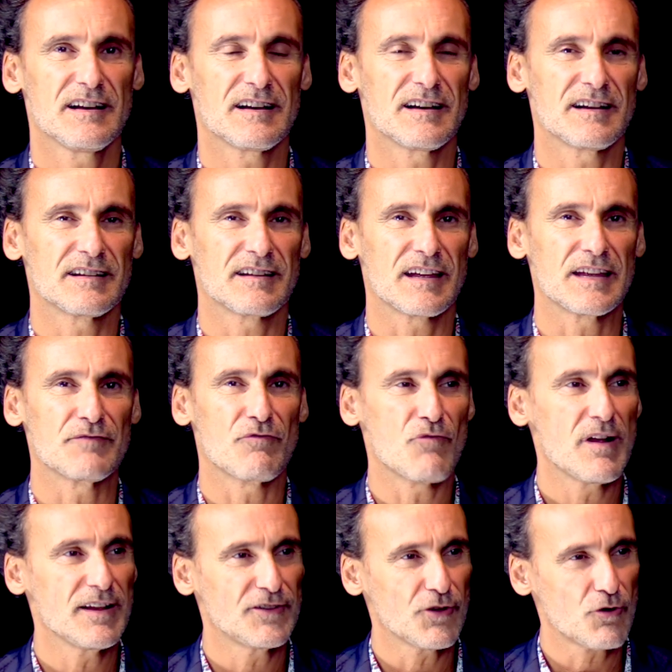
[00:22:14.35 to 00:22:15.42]
and if
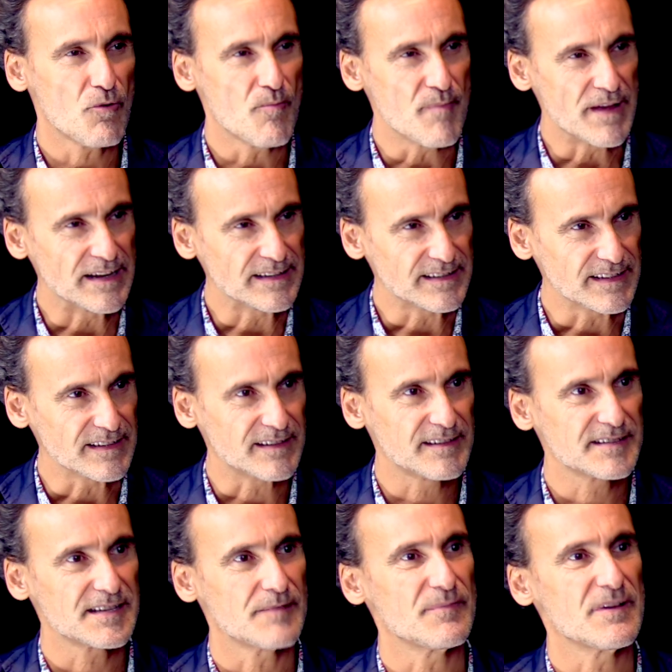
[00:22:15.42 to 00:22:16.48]
well
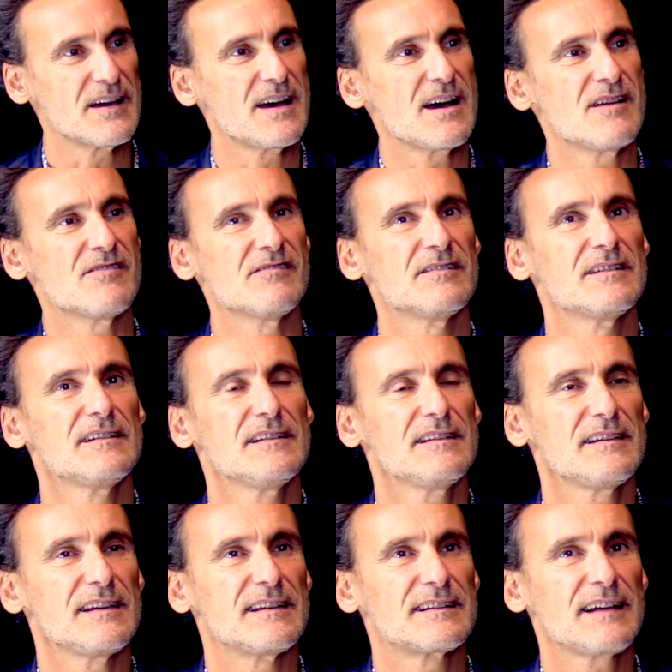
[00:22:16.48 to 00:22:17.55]
documented somehow,
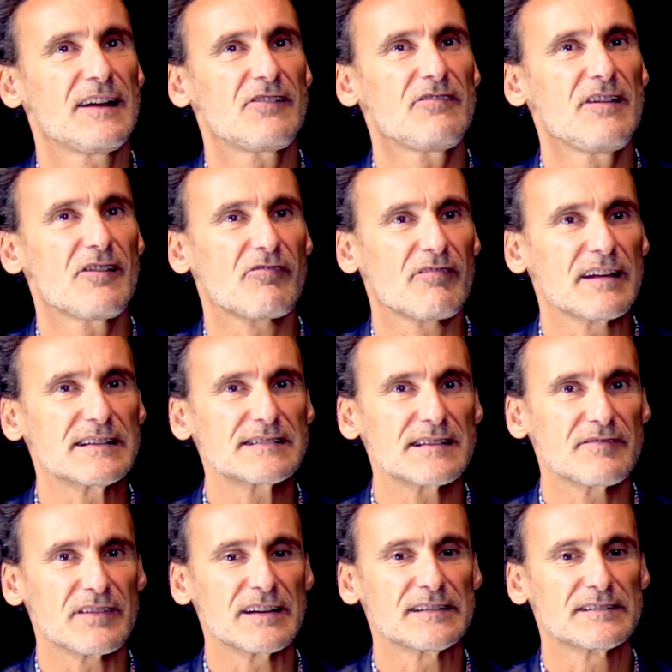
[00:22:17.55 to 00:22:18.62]
it can really raise
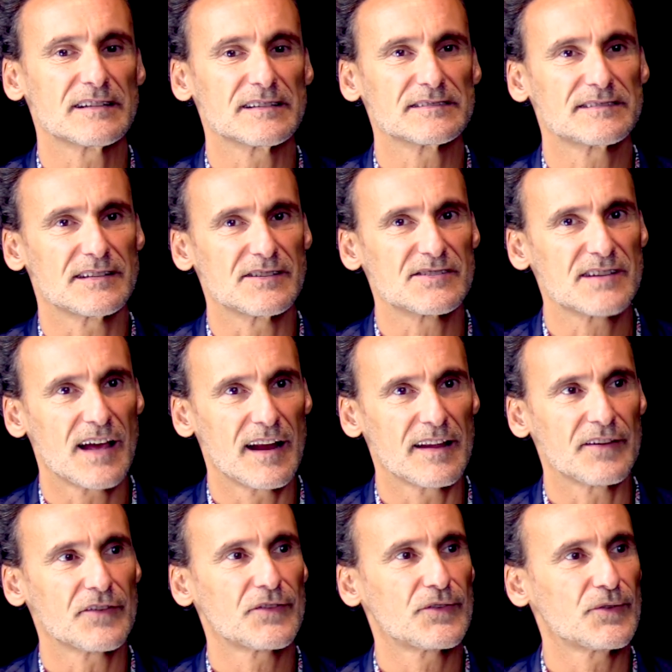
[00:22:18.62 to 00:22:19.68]
an interesting
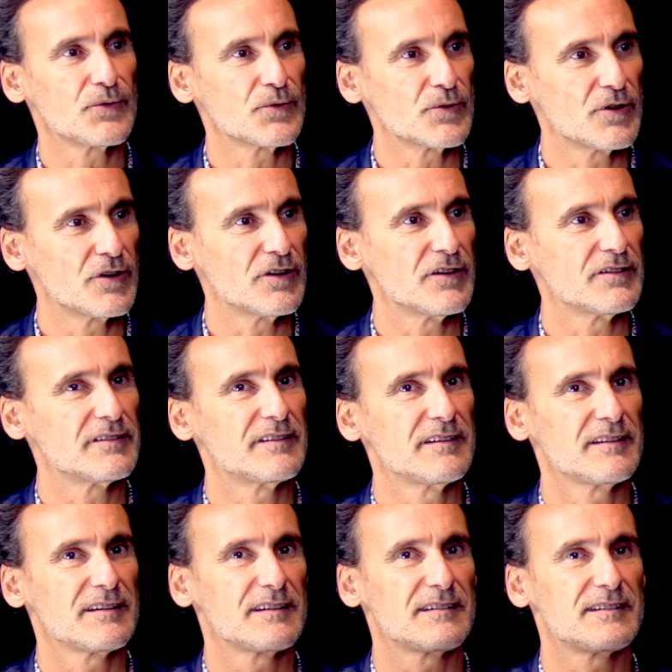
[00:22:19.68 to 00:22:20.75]
challenge to
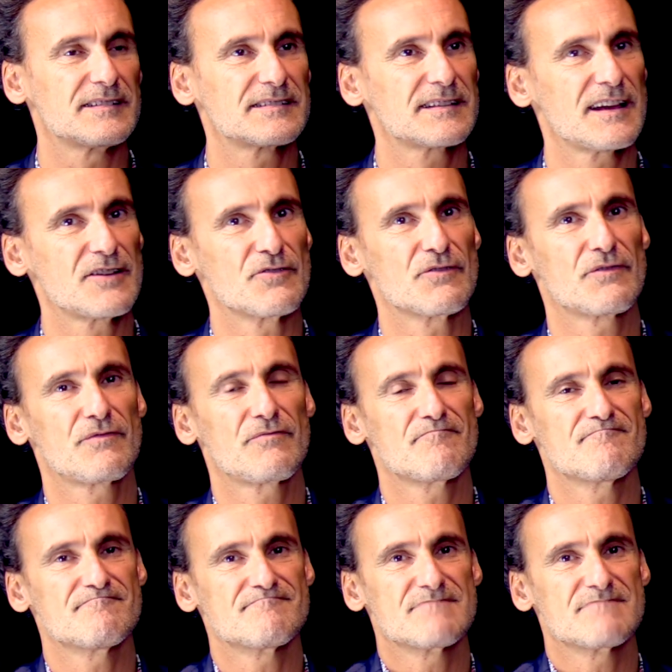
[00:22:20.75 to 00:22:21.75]
this kind of